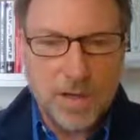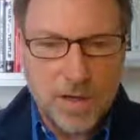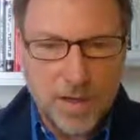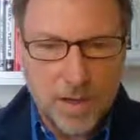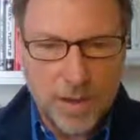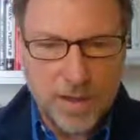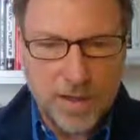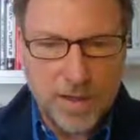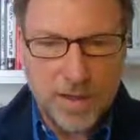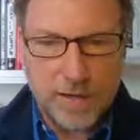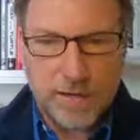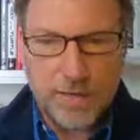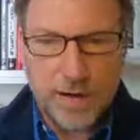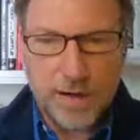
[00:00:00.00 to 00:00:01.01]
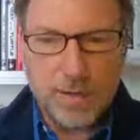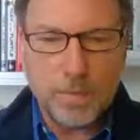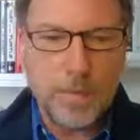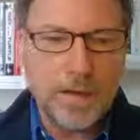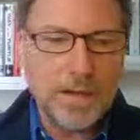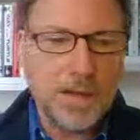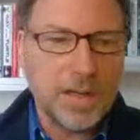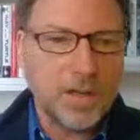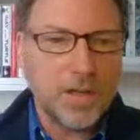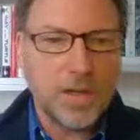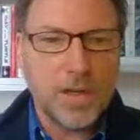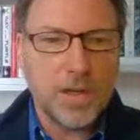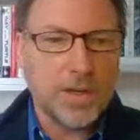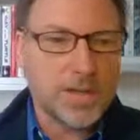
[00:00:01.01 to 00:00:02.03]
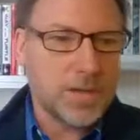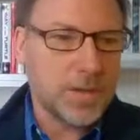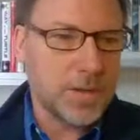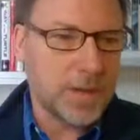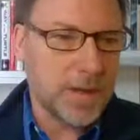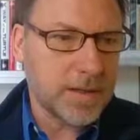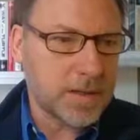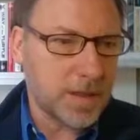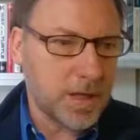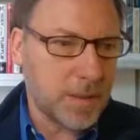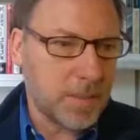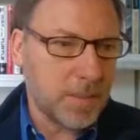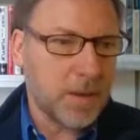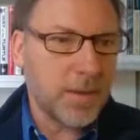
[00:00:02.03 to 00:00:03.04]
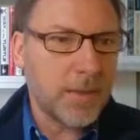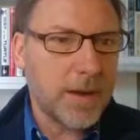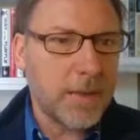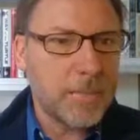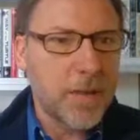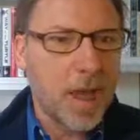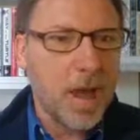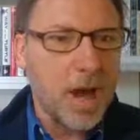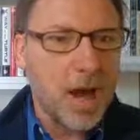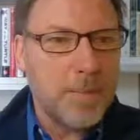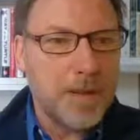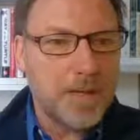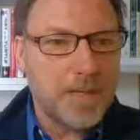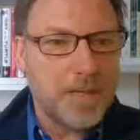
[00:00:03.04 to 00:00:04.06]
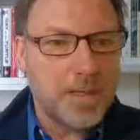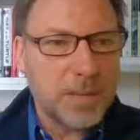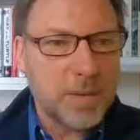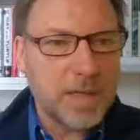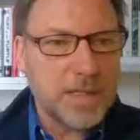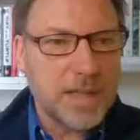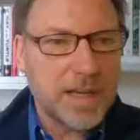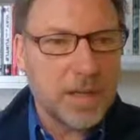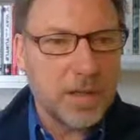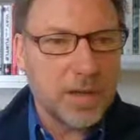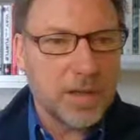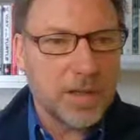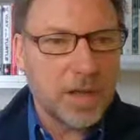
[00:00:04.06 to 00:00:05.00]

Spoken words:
not yet activated. We'd need new lows to do that, so keep an eye on that. I mentioned that we'd take a look at the